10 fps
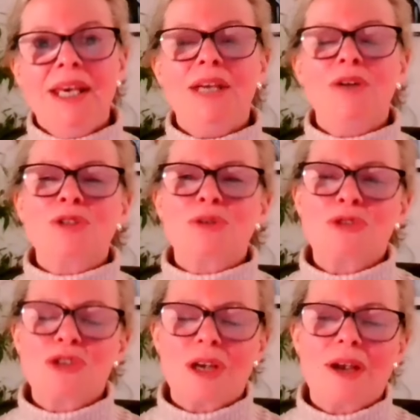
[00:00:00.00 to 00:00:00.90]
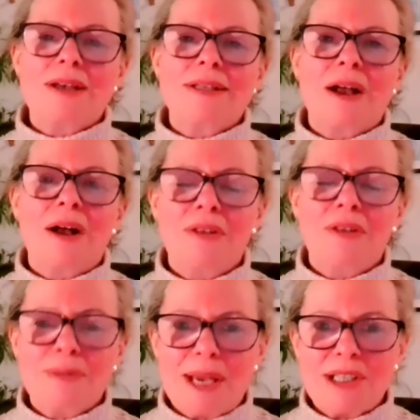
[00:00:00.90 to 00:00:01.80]
He also shared on
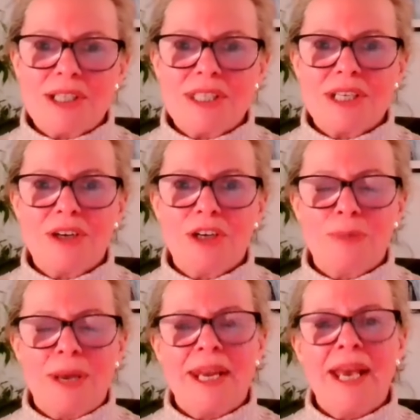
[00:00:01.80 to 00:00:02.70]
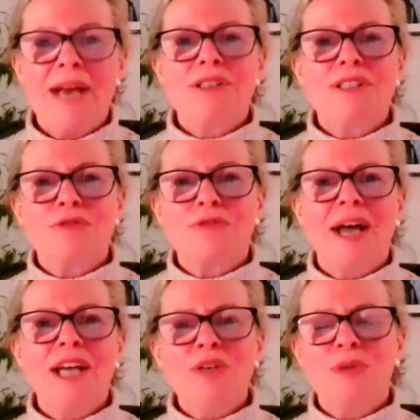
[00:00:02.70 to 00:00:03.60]
the magisterium and how the
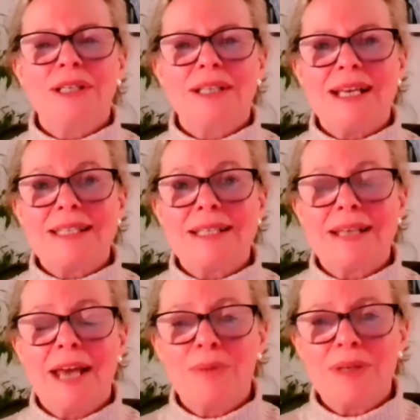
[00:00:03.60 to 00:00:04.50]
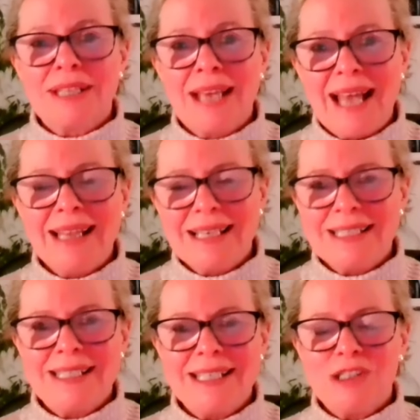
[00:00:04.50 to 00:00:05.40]
divine will is in line with Catholic
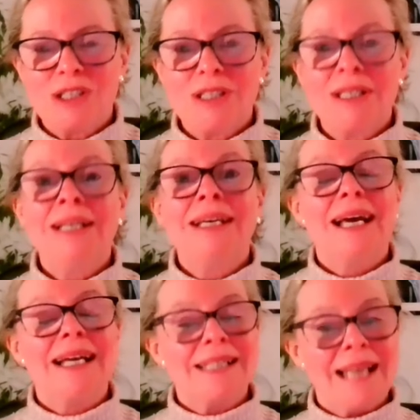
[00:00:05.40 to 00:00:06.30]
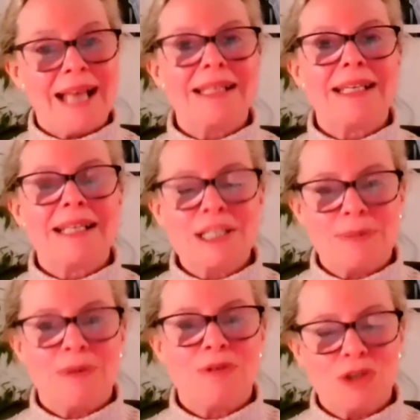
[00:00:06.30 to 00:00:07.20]
teaching and Catholic
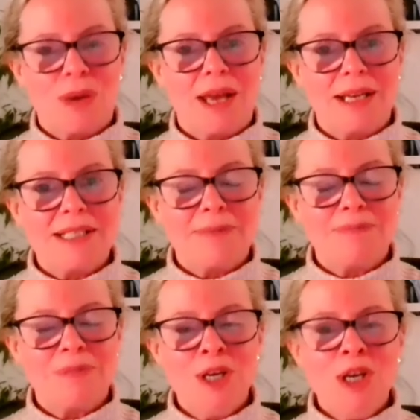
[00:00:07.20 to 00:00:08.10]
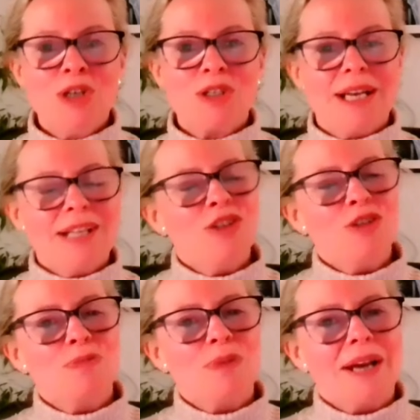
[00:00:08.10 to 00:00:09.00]
spirituality. So let's
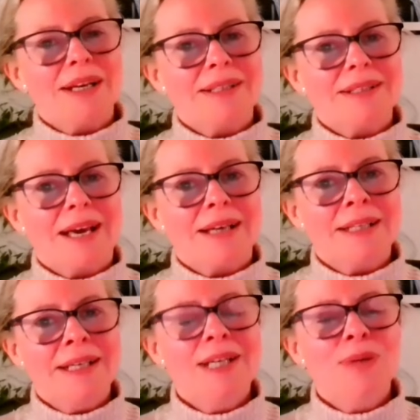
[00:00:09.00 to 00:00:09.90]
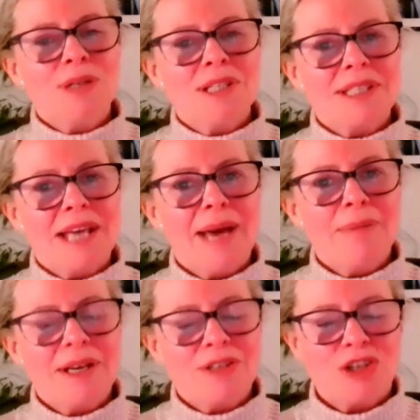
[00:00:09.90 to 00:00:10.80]
jump right in and hear what
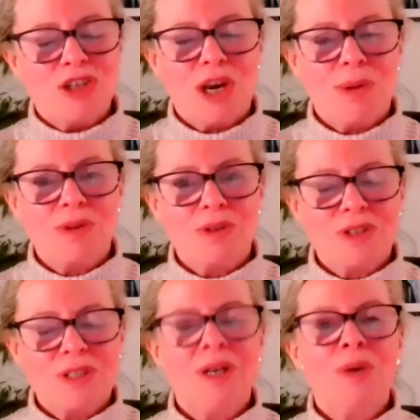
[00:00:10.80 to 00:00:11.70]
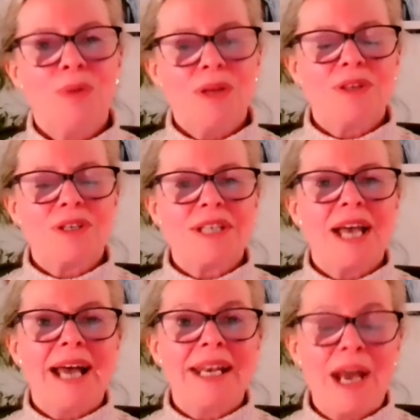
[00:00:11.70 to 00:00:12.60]
Sam has to share with us, with us,
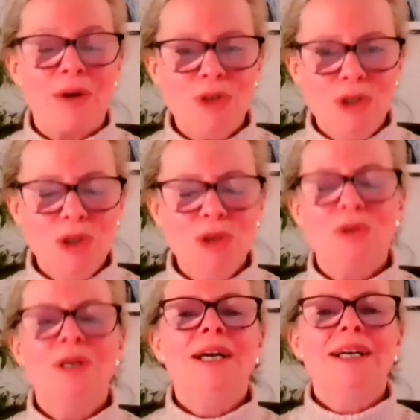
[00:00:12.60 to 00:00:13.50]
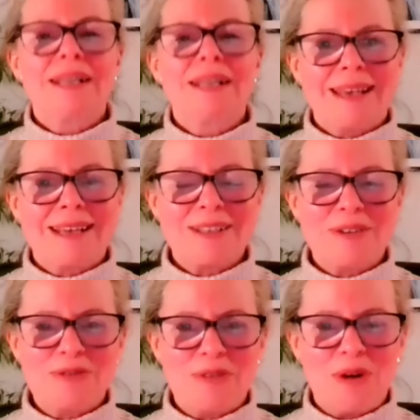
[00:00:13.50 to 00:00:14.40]
and how you can get
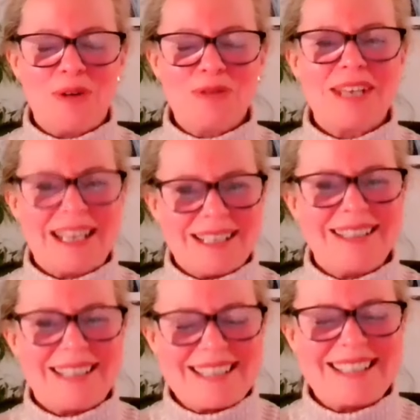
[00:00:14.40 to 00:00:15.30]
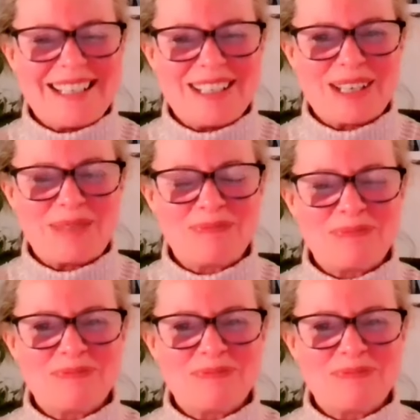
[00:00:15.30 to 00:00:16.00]
involved in this teaching.